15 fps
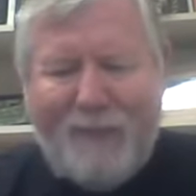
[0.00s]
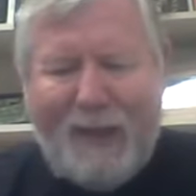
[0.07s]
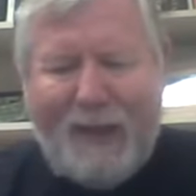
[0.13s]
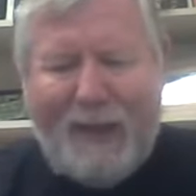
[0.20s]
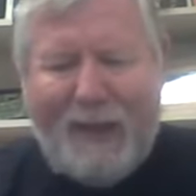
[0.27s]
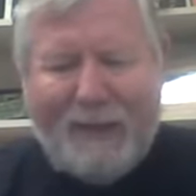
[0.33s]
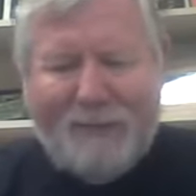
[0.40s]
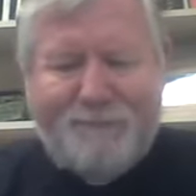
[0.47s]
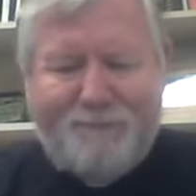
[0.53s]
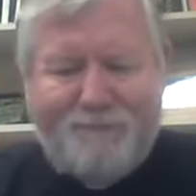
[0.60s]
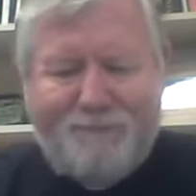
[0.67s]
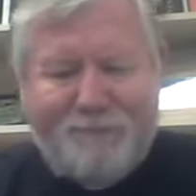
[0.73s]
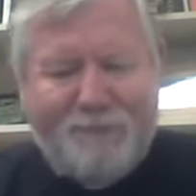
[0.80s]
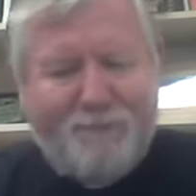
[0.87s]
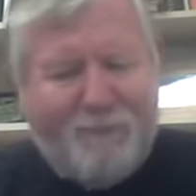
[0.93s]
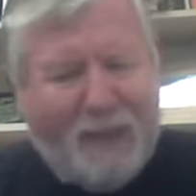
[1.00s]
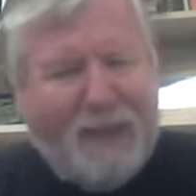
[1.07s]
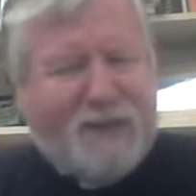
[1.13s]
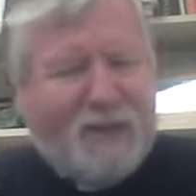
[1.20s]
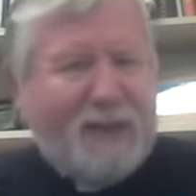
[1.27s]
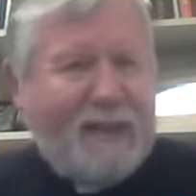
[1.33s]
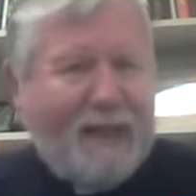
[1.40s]
it
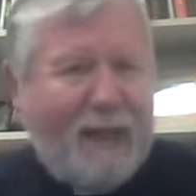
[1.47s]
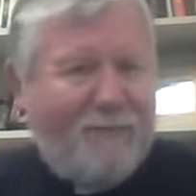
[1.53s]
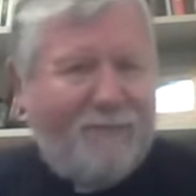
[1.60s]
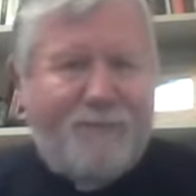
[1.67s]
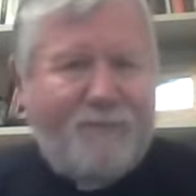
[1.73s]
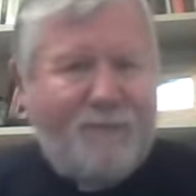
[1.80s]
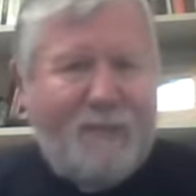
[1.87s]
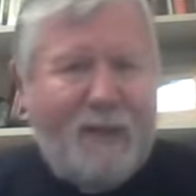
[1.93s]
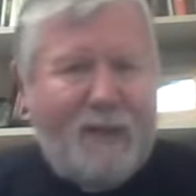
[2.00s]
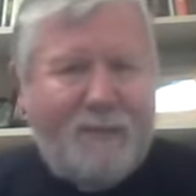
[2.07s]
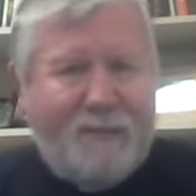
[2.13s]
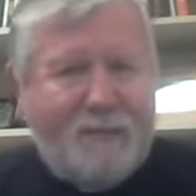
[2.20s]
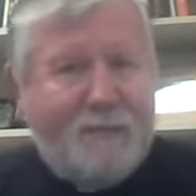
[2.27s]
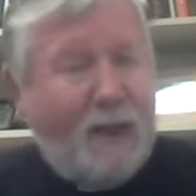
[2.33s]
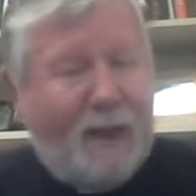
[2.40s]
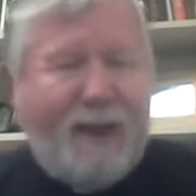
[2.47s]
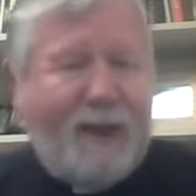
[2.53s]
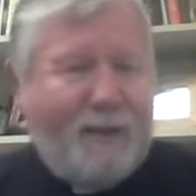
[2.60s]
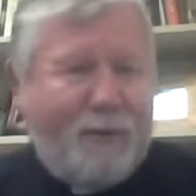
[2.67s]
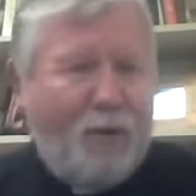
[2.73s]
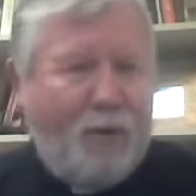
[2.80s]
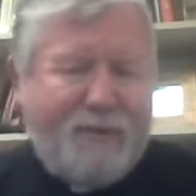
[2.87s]
basically, I
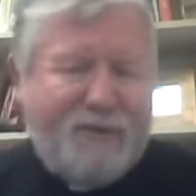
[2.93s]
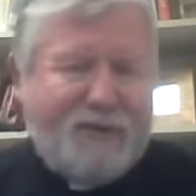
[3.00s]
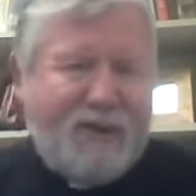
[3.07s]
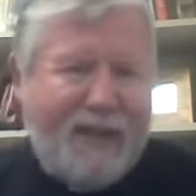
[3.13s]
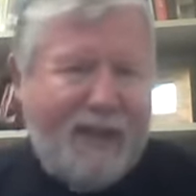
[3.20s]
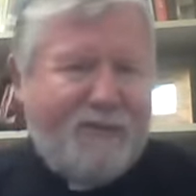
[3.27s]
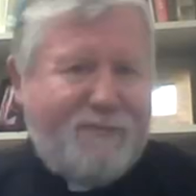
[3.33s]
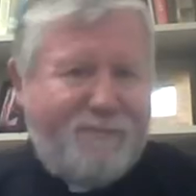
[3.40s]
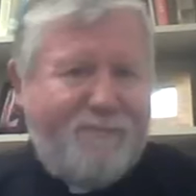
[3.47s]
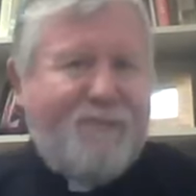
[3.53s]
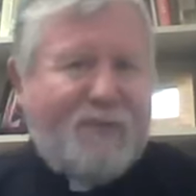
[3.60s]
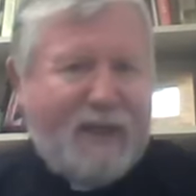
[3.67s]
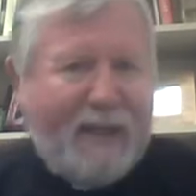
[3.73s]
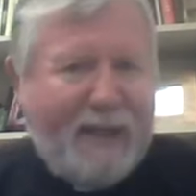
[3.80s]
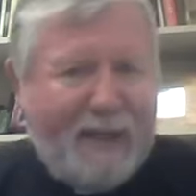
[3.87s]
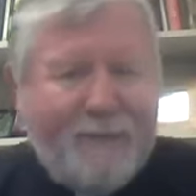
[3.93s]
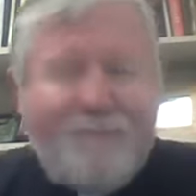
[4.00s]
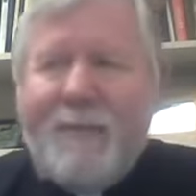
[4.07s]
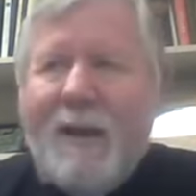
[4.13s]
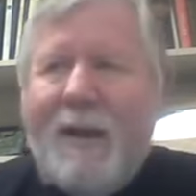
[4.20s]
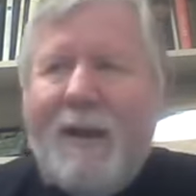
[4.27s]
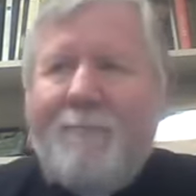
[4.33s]
grew up as a kid saying it,
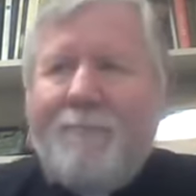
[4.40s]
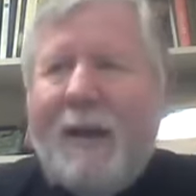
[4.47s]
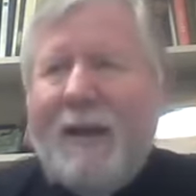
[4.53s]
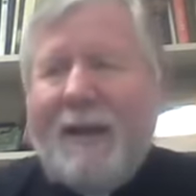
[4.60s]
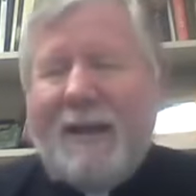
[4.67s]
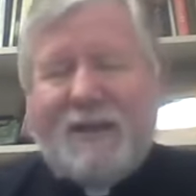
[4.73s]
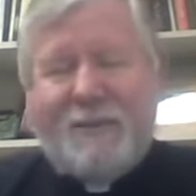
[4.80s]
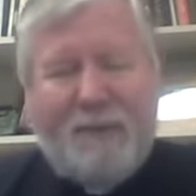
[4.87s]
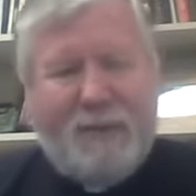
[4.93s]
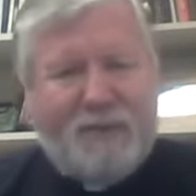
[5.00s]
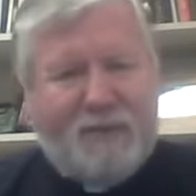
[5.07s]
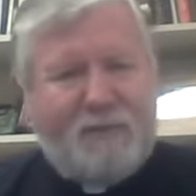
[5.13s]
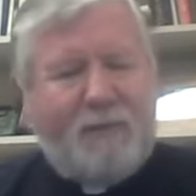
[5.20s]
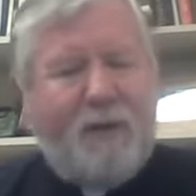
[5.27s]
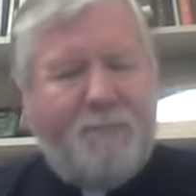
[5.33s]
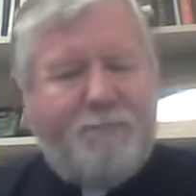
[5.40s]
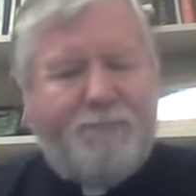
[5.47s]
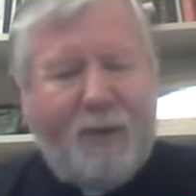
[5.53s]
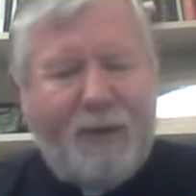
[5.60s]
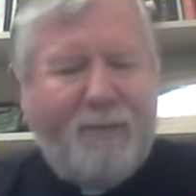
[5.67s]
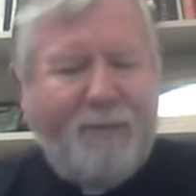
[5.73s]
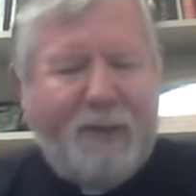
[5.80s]
but it's been scrubbed
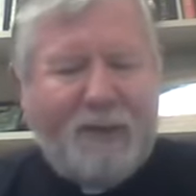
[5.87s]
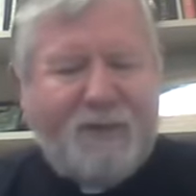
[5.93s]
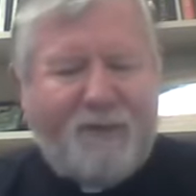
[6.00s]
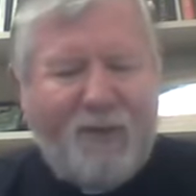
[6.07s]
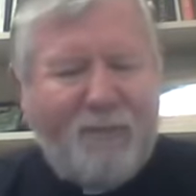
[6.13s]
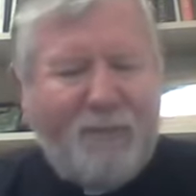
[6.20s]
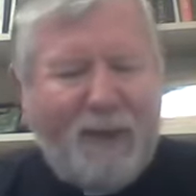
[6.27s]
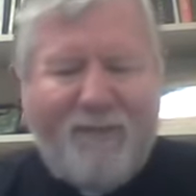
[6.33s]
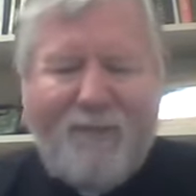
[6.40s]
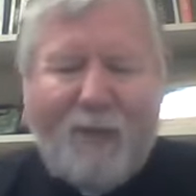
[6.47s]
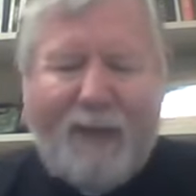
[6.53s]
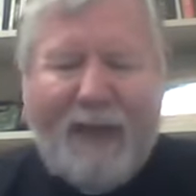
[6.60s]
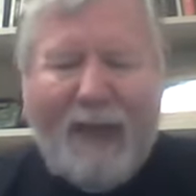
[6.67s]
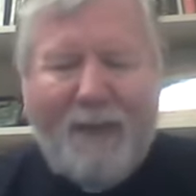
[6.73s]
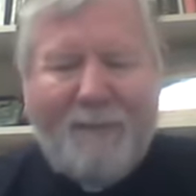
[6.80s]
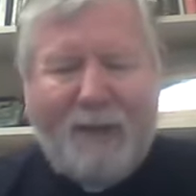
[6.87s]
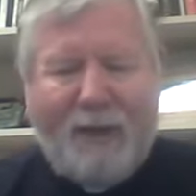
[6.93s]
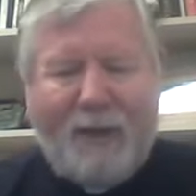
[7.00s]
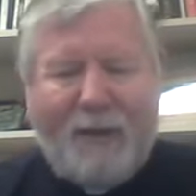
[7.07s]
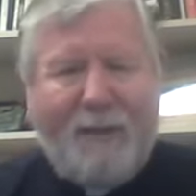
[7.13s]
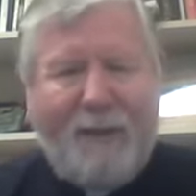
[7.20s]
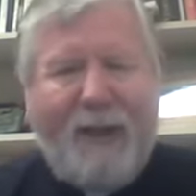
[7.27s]
pretty much from my
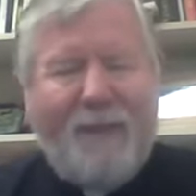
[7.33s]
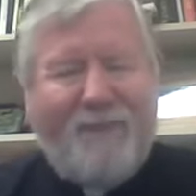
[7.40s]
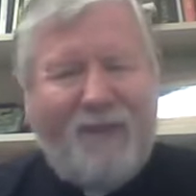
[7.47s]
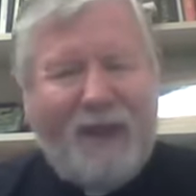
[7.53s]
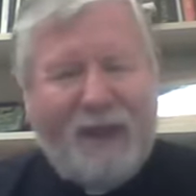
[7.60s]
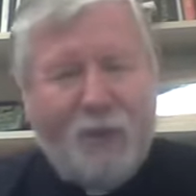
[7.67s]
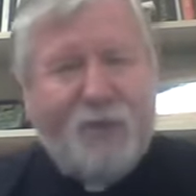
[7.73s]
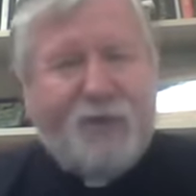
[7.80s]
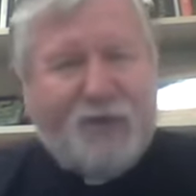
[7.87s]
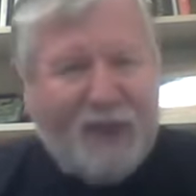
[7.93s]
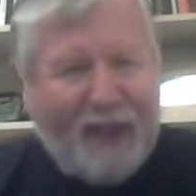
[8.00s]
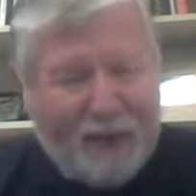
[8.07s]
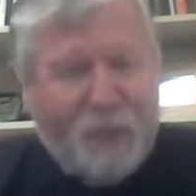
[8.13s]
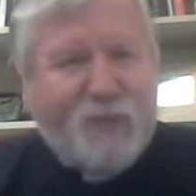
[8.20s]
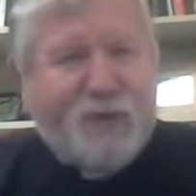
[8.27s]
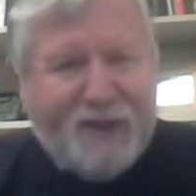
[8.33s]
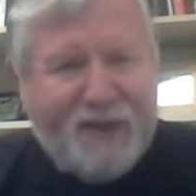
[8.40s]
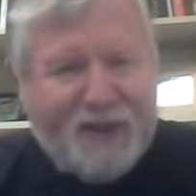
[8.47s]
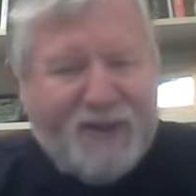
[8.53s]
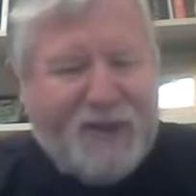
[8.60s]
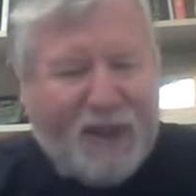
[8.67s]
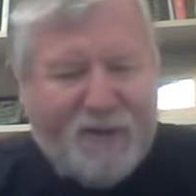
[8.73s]
vocabulary. If I use it
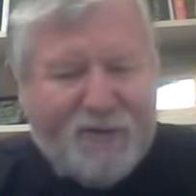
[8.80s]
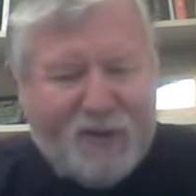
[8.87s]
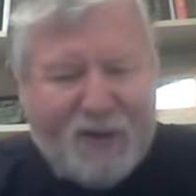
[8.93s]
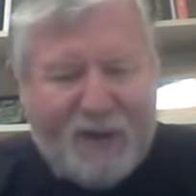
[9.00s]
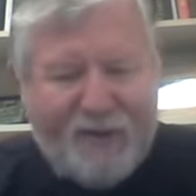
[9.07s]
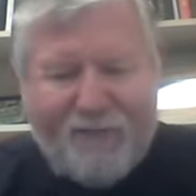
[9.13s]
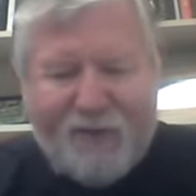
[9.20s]
intentionally for